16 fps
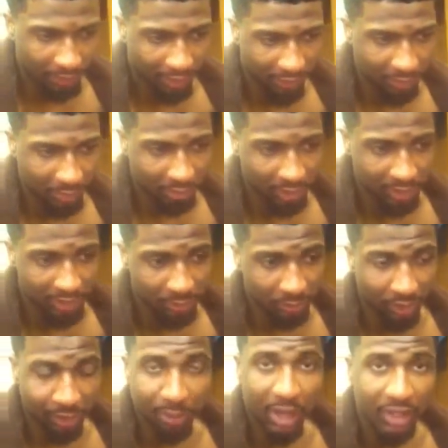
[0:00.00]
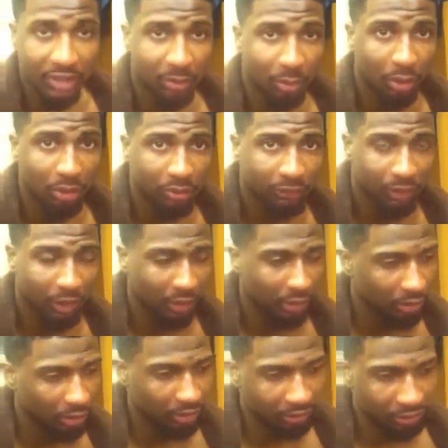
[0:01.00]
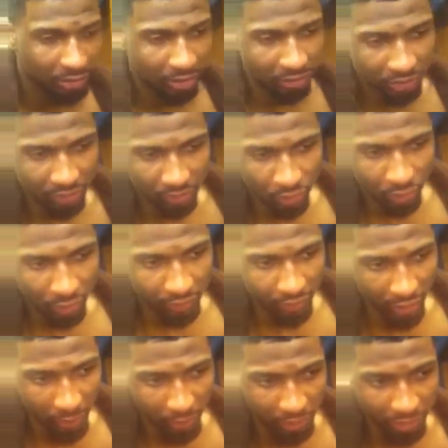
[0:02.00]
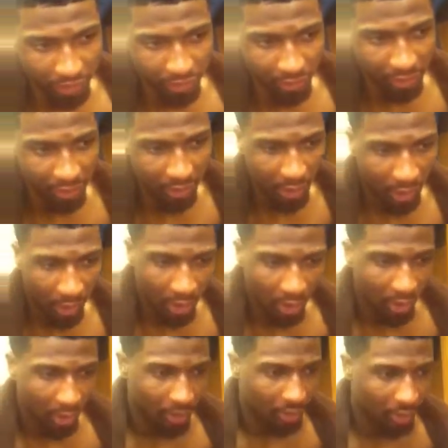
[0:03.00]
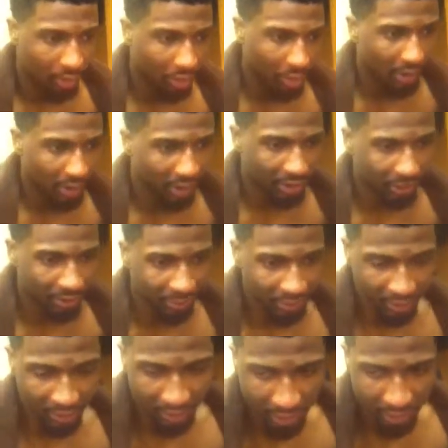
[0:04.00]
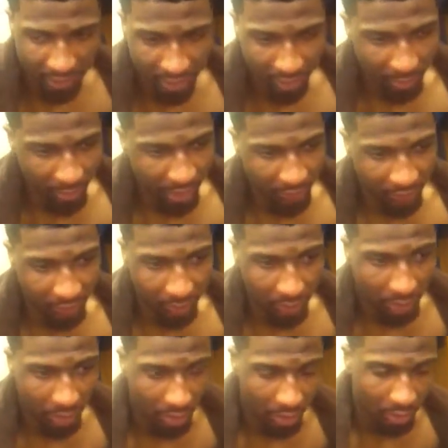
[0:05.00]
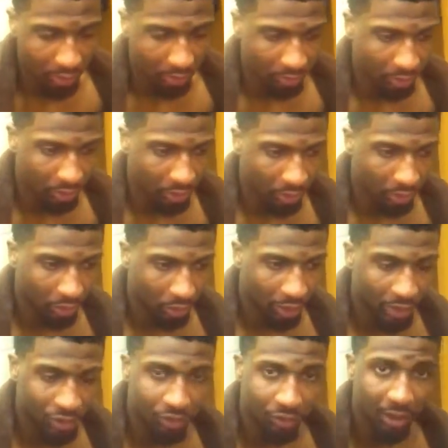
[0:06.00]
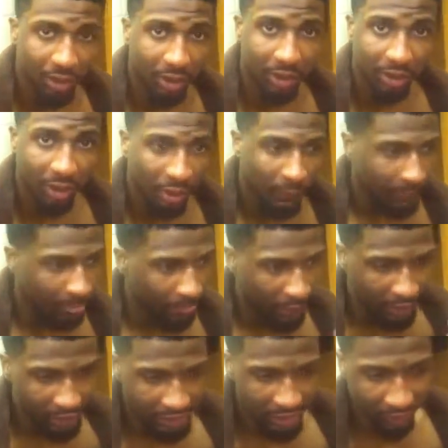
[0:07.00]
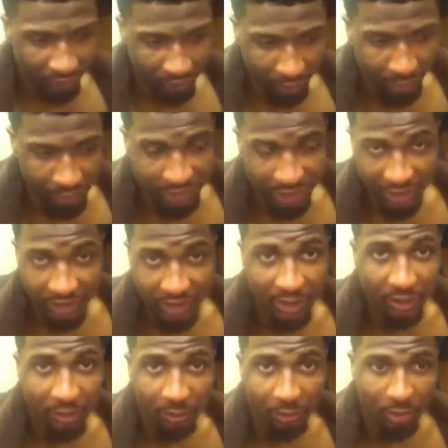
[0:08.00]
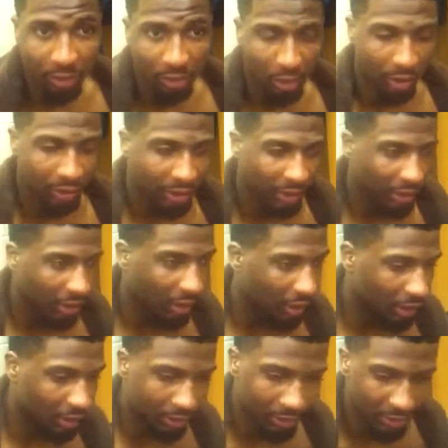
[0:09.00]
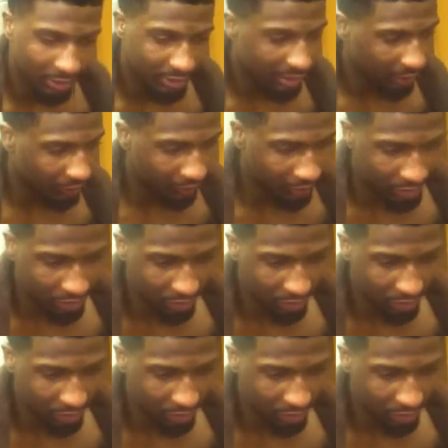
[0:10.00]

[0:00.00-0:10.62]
They've been playing some great basketball of late. We've had 12-game winning streak, you know, and he's come back from a little injury, and he's definitely pushing that team. You know, I think he's definitely